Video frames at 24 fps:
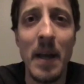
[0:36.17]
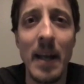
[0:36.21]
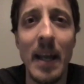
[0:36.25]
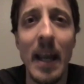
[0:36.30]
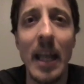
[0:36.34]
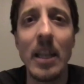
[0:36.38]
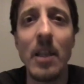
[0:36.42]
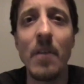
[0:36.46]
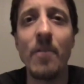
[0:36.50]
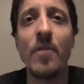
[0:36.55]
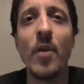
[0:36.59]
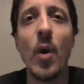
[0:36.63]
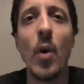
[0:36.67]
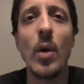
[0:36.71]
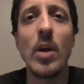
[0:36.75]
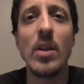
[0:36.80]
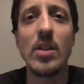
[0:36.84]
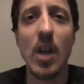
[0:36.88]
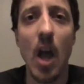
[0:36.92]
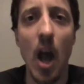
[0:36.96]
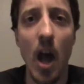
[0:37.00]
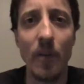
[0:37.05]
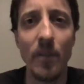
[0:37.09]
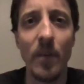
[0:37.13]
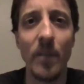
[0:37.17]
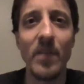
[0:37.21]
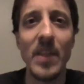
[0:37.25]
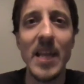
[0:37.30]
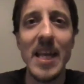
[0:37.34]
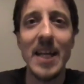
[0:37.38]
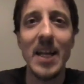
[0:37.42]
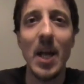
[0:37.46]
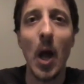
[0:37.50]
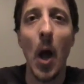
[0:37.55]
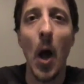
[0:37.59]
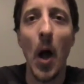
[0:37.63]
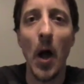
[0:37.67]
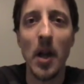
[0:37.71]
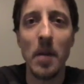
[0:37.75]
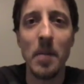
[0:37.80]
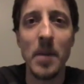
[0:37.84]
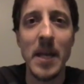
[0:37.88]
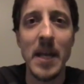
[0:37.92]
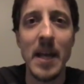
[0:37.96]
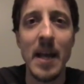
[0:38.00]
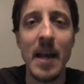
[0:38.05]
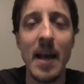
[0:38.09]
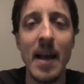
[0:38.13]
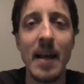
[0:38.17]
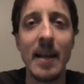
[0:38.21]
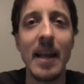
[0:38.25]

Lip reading: Get the focus off of the economy.